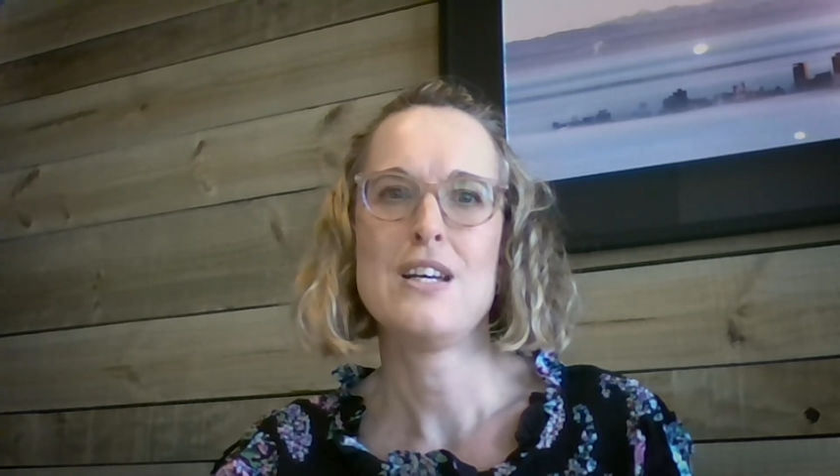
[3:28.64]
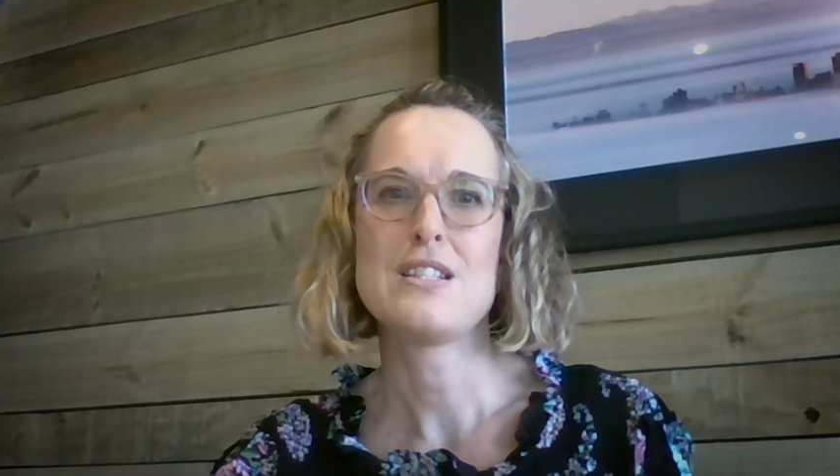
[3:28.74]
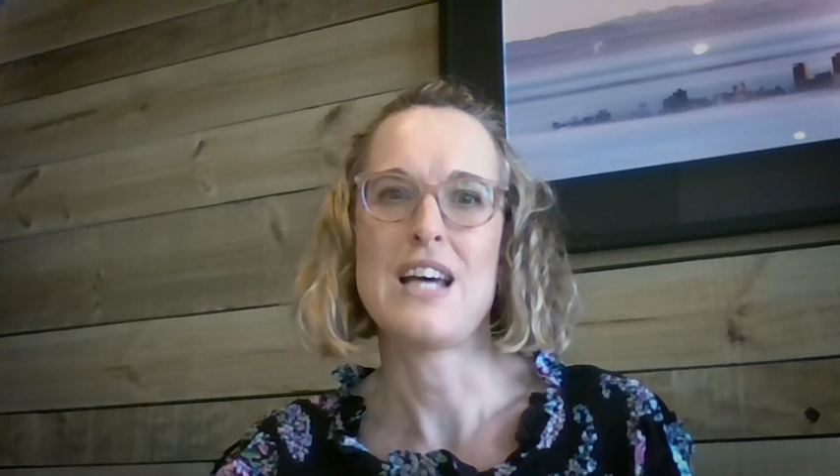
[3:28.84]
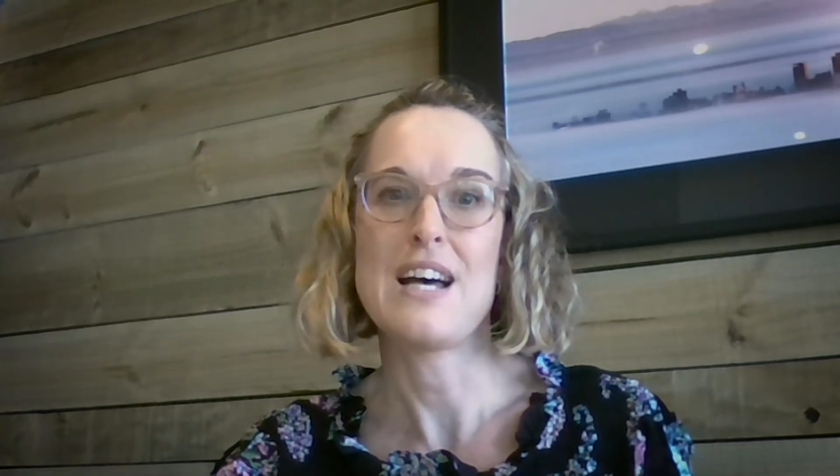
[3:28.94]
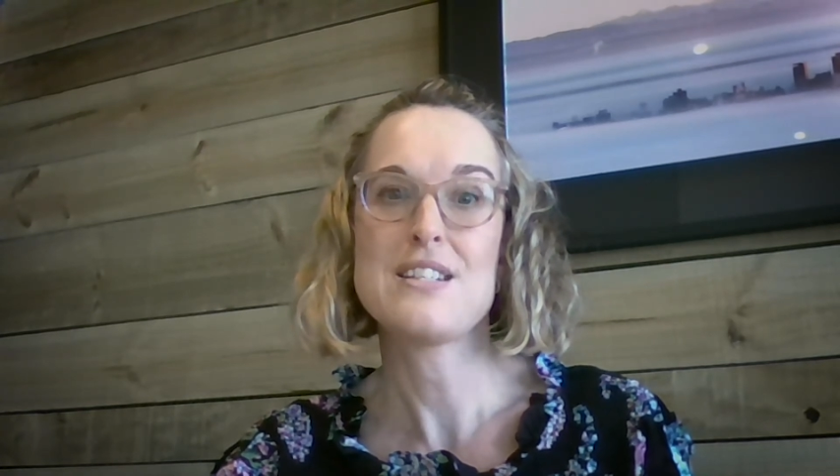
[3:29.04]

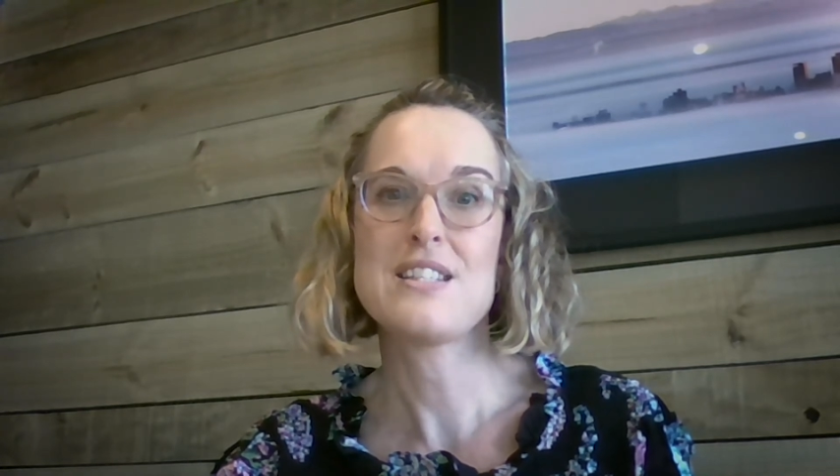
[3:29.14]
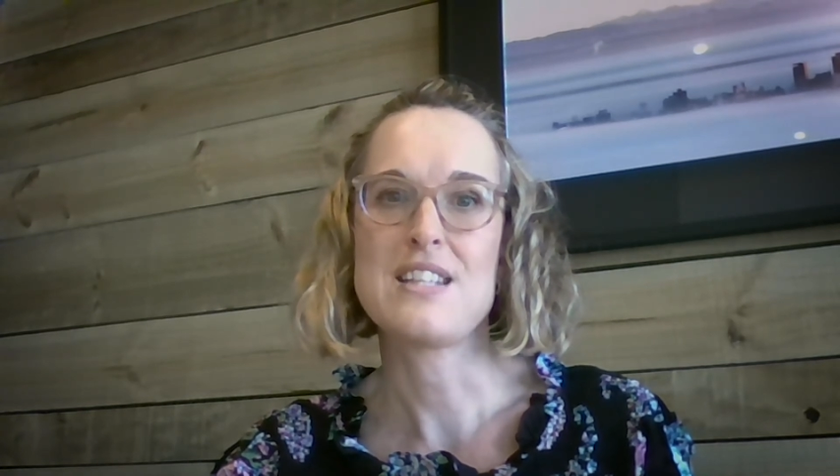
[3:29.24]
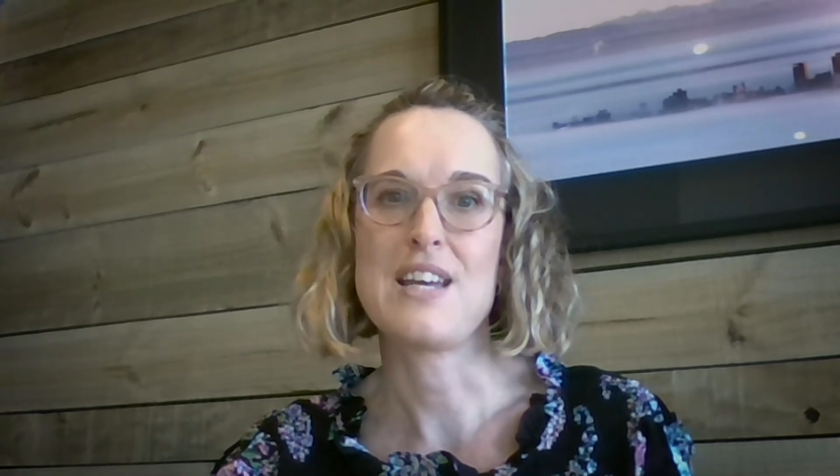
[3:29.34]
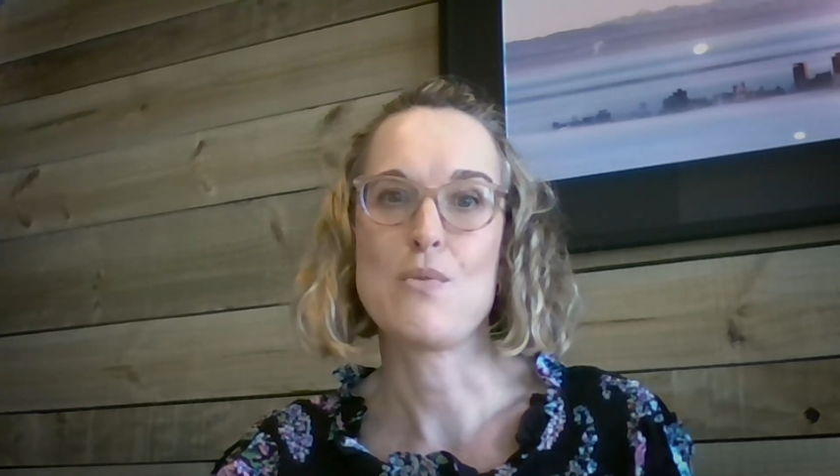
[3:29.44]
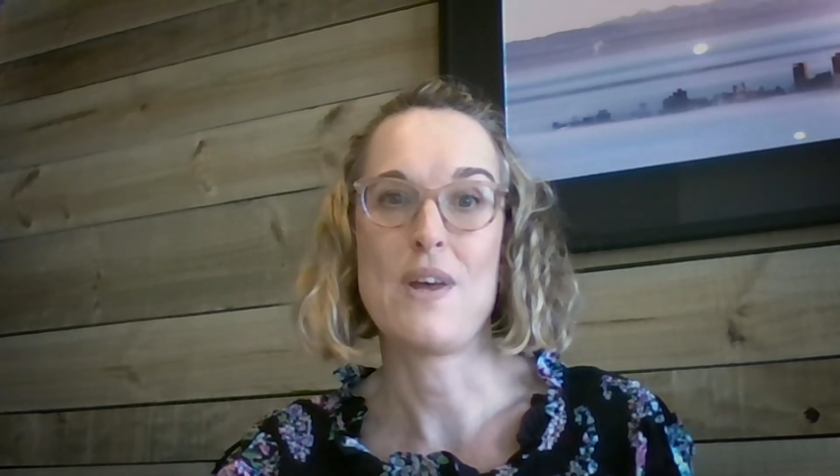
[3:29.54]
to
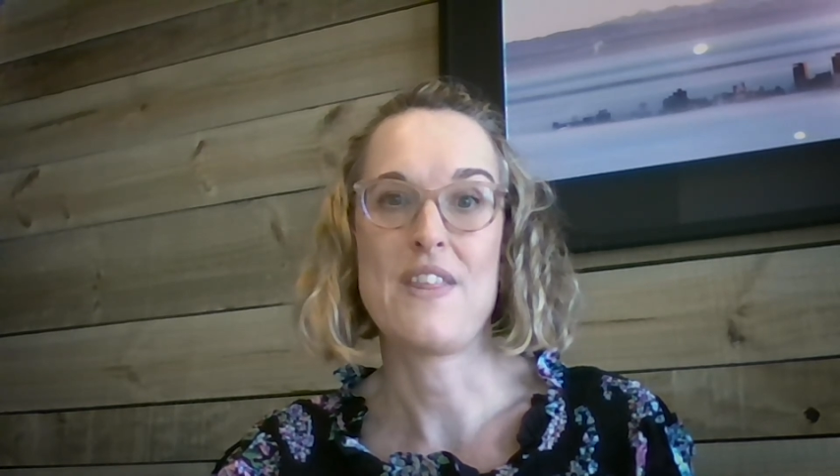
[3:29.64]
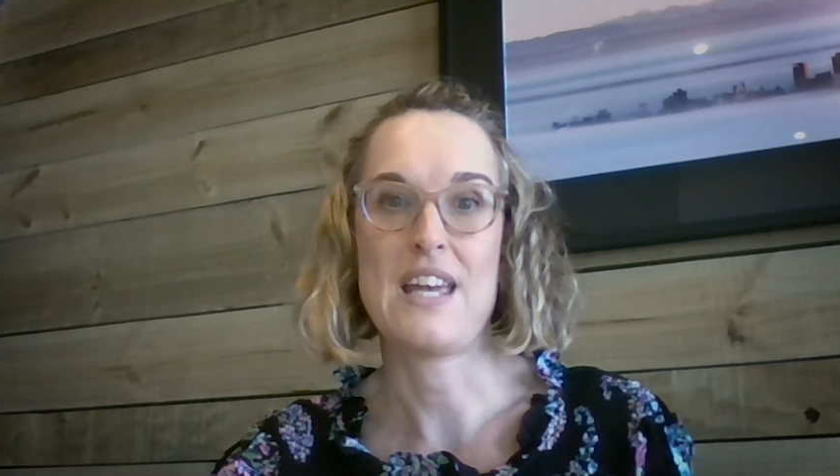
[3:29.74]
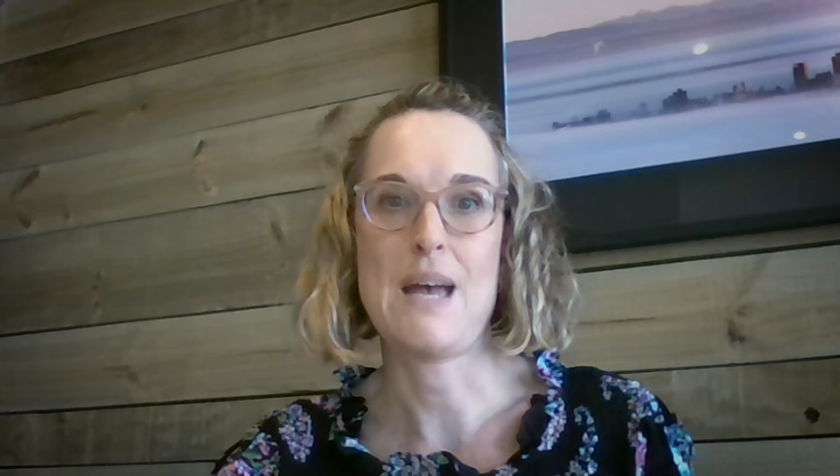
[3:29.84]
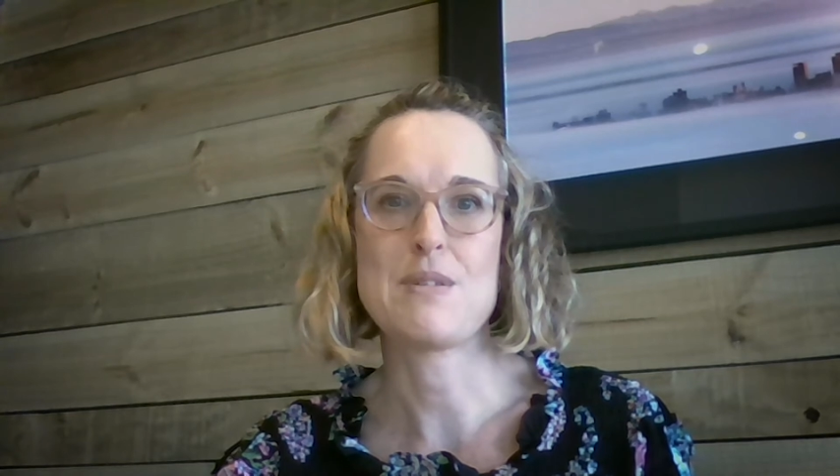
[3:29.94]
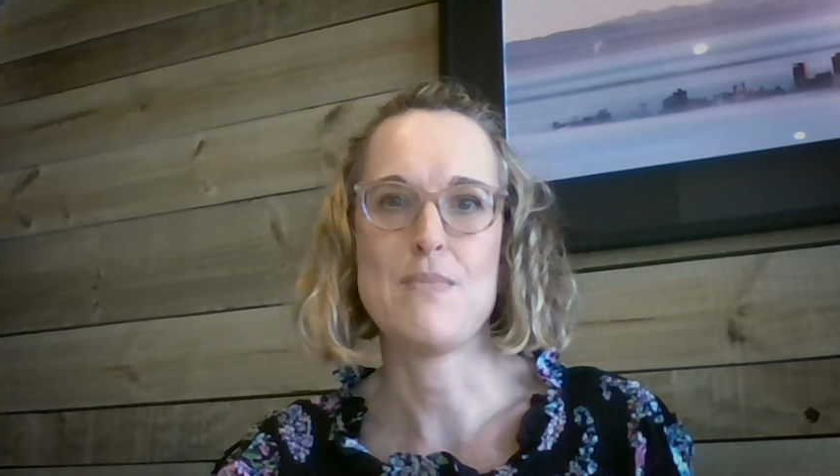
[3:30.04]
understand where the
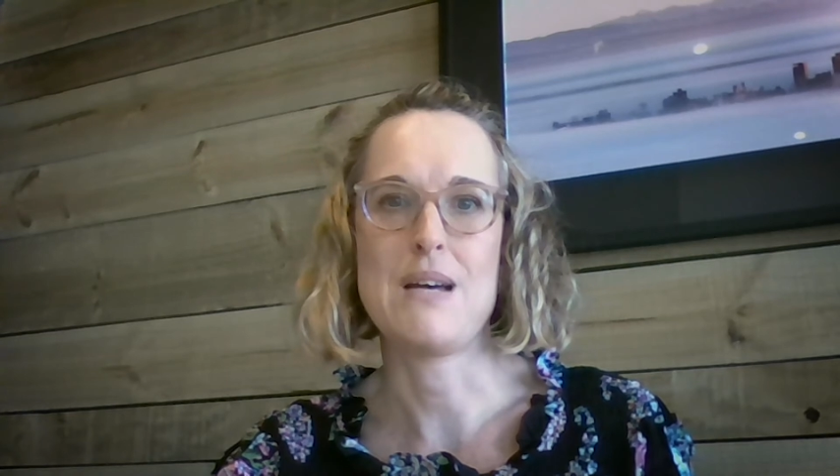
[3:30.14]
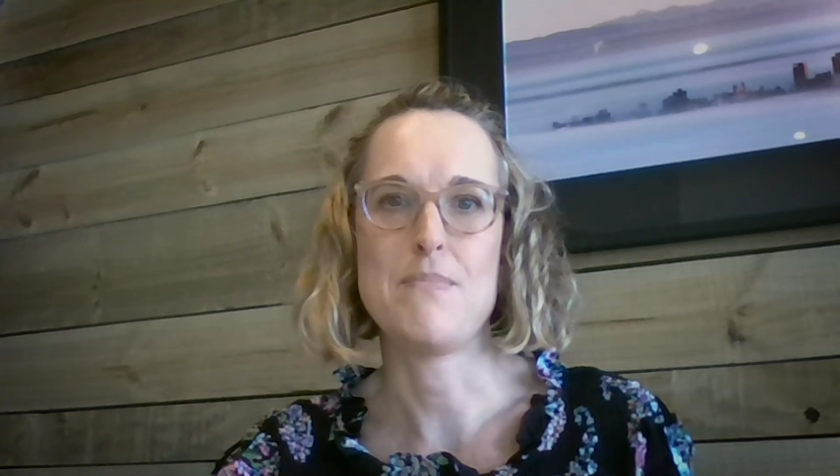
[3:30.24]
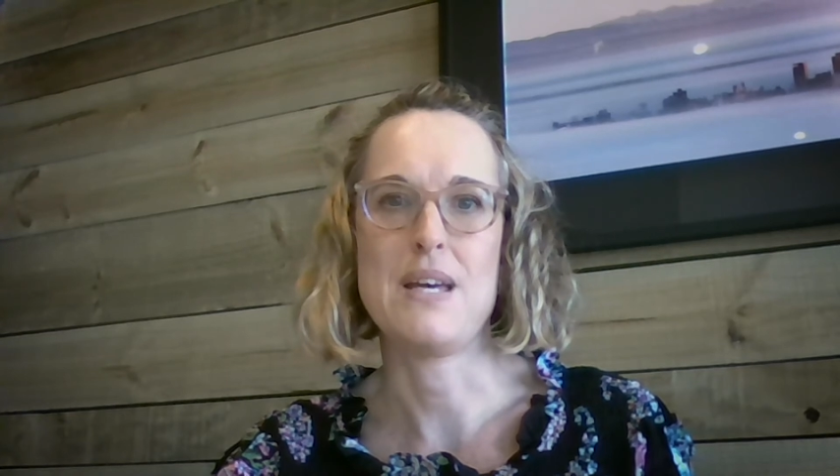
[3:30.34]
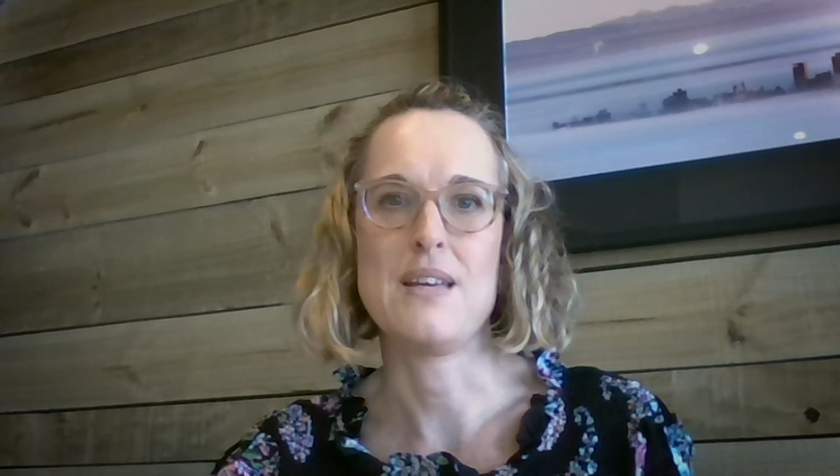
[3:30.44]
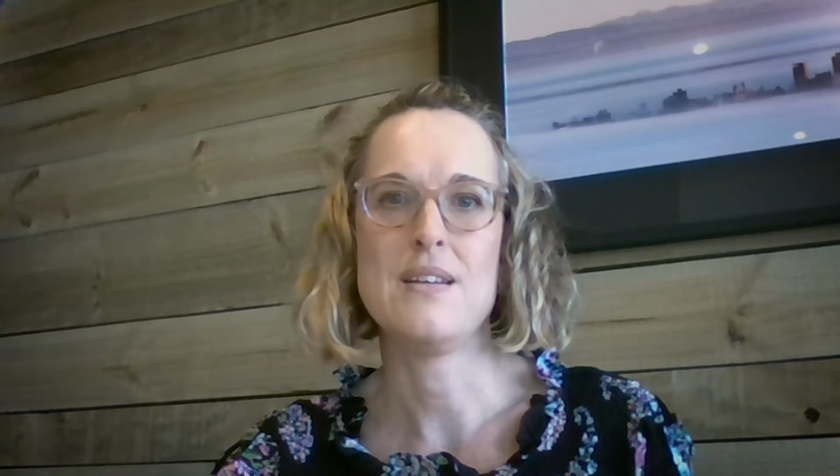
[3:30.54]
gaps might
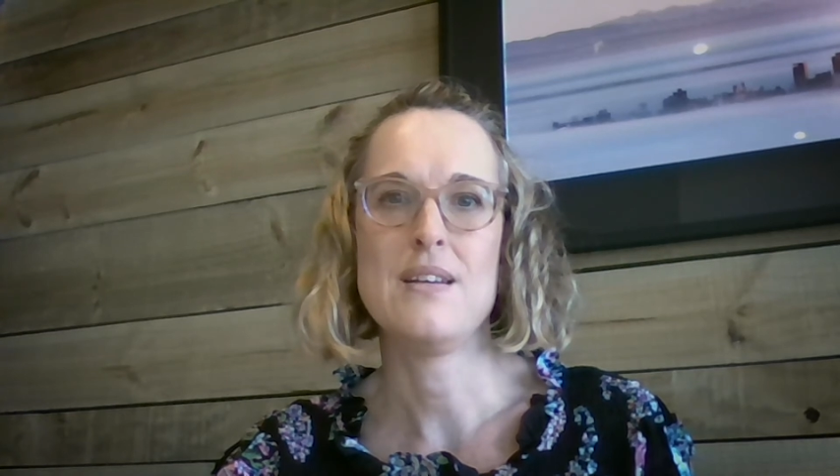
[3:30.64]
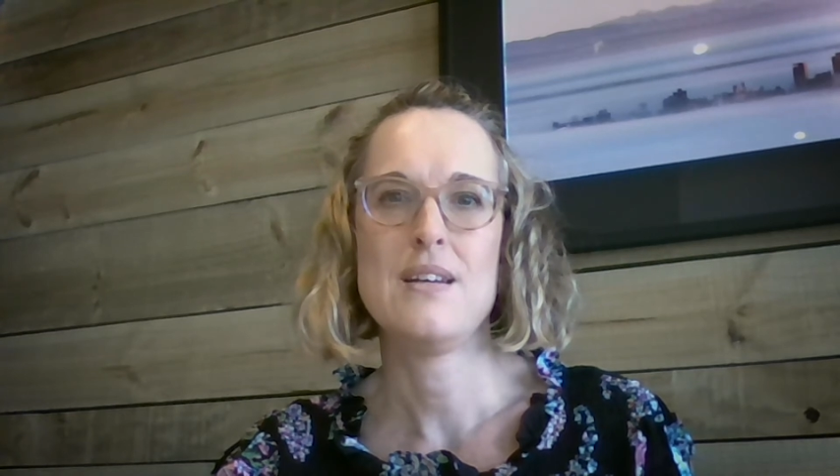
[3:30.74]
be,